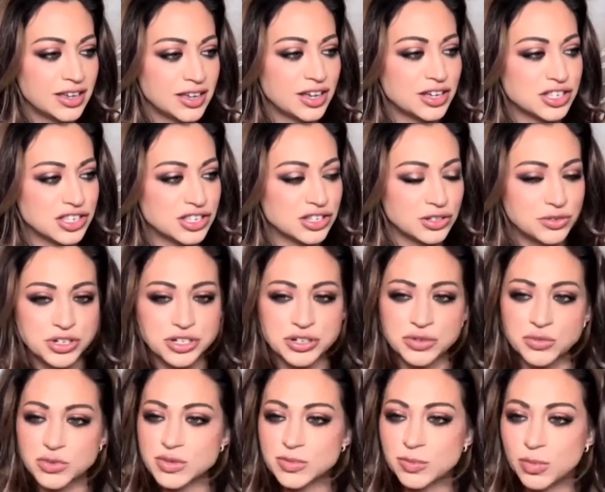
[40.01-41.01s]
a solution
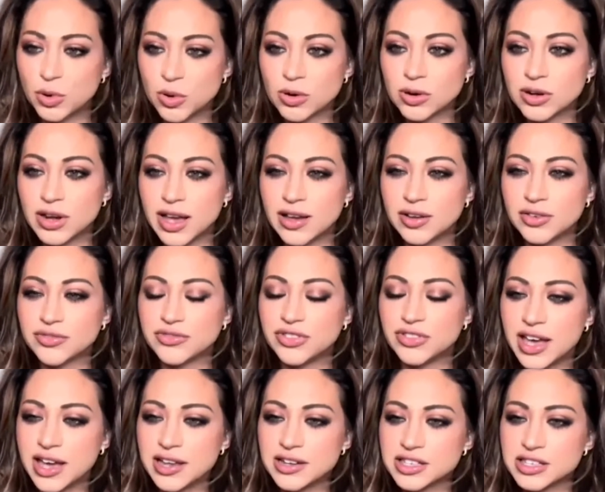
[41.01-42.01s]
was born out of
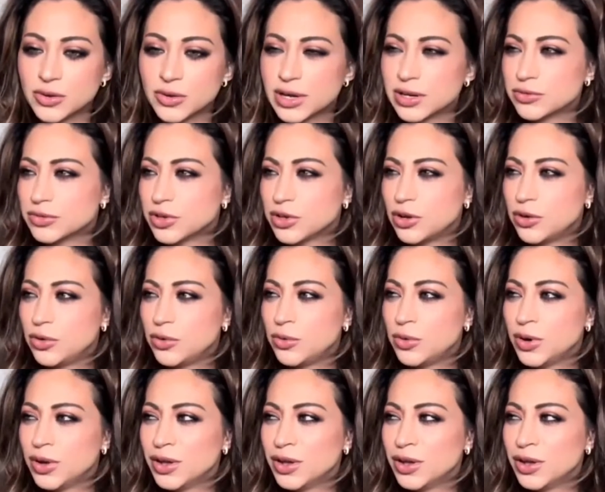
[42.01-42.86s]
that. So I don't know